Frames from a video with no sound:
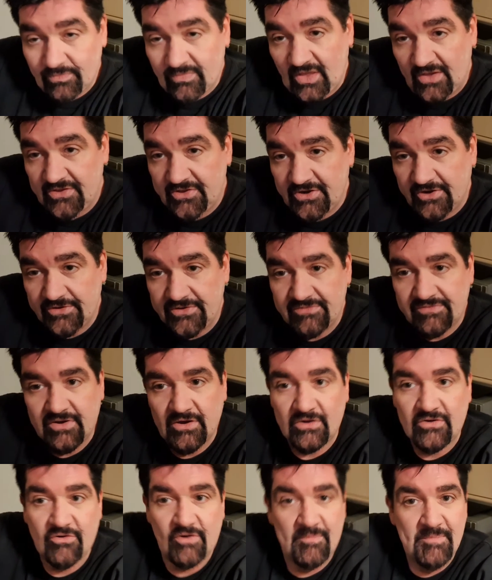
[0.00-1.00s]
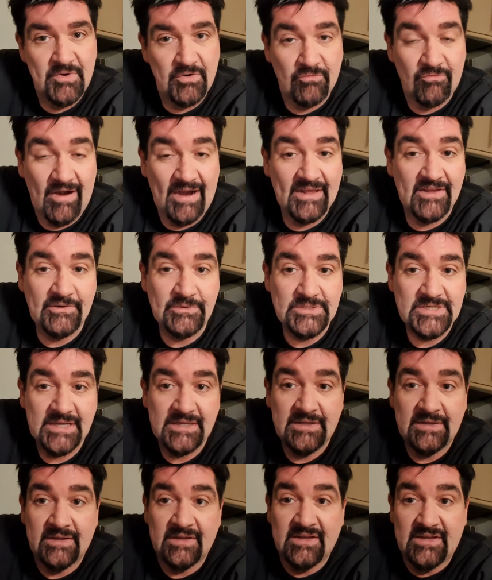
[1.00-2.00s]
you've got a criminal record,
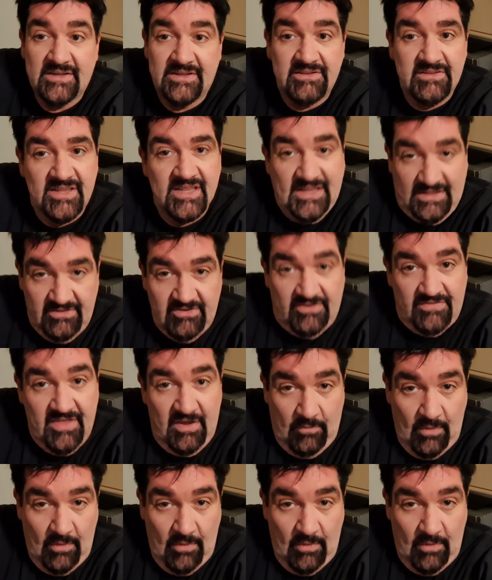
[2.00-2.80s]
they